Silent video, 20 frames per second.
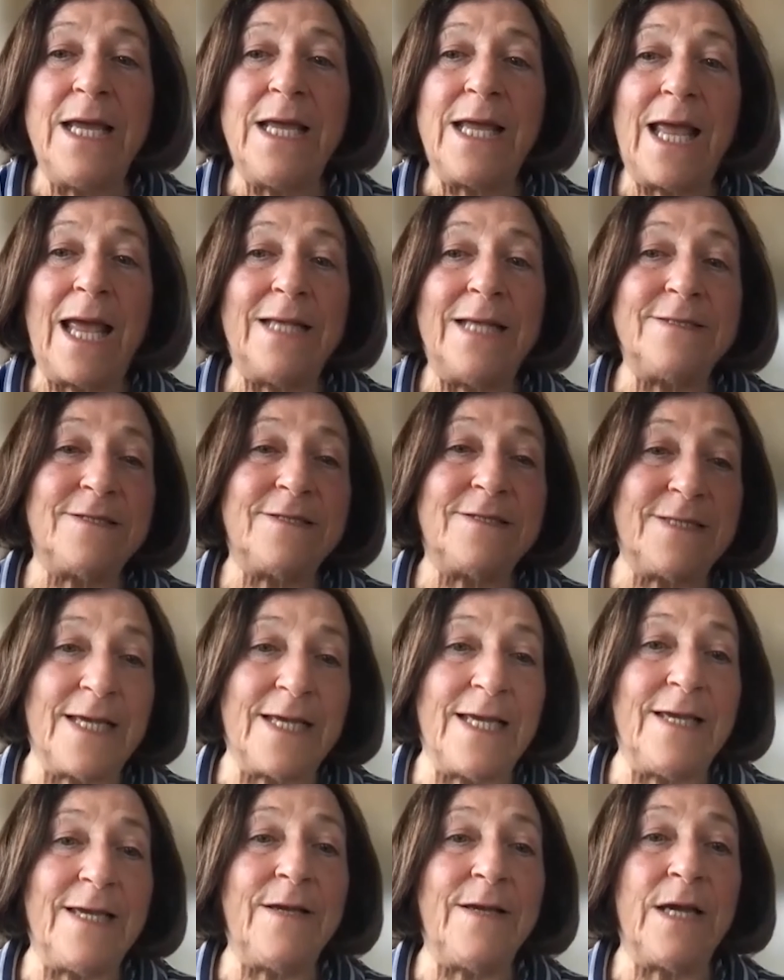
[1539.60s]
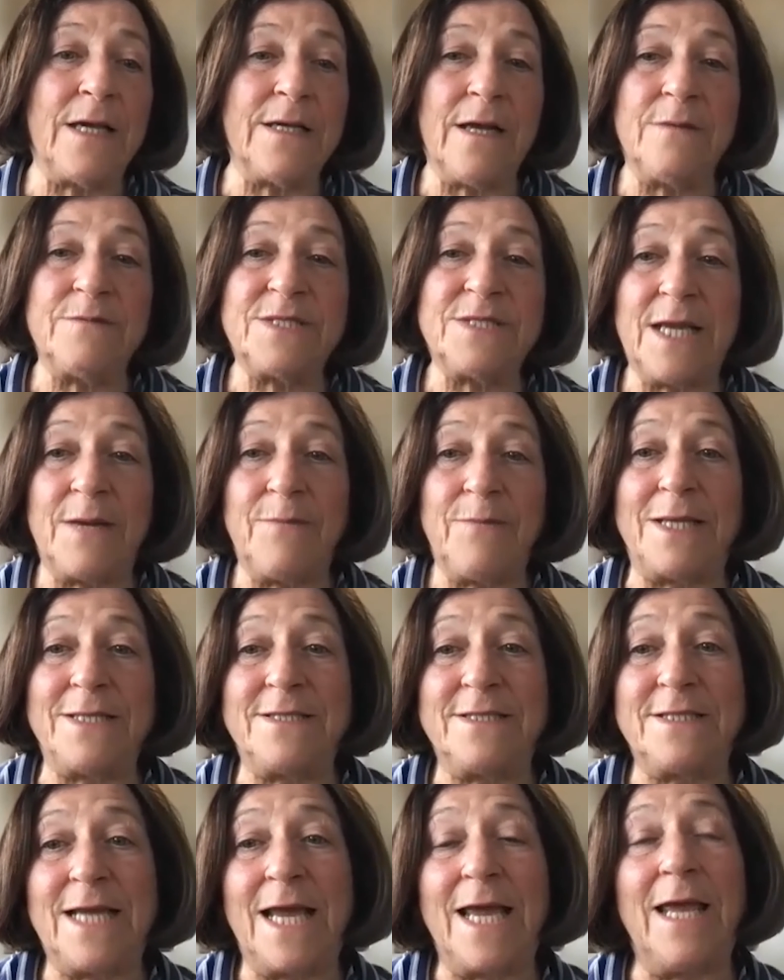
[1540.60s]
and see state by
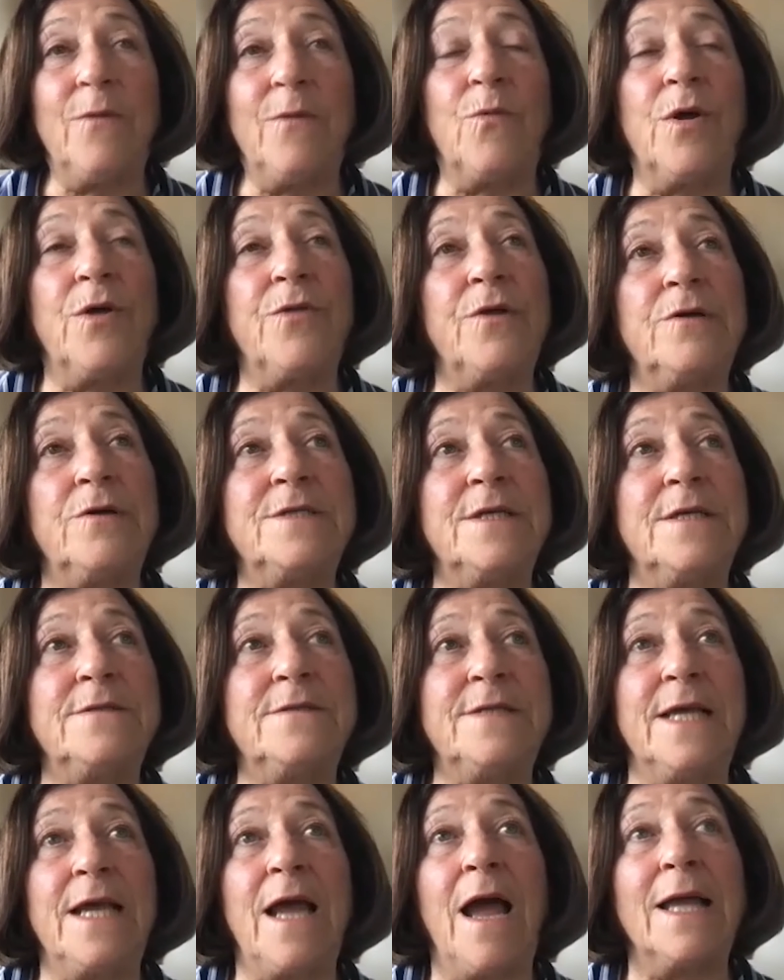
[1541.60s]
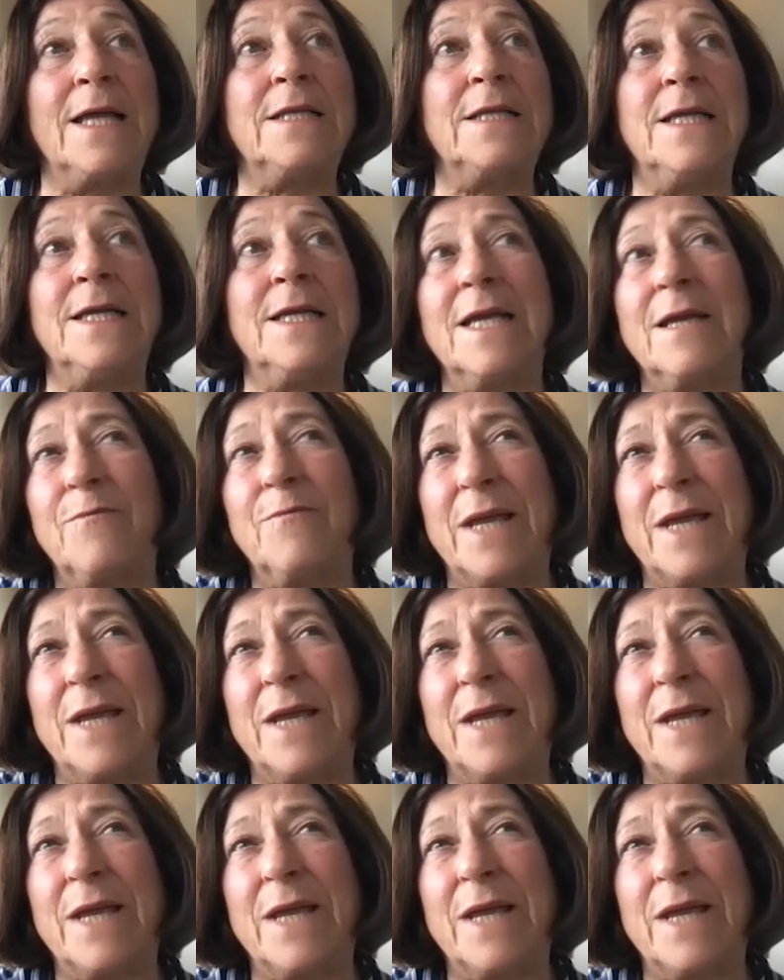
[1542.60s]
state where there's a CI clinic,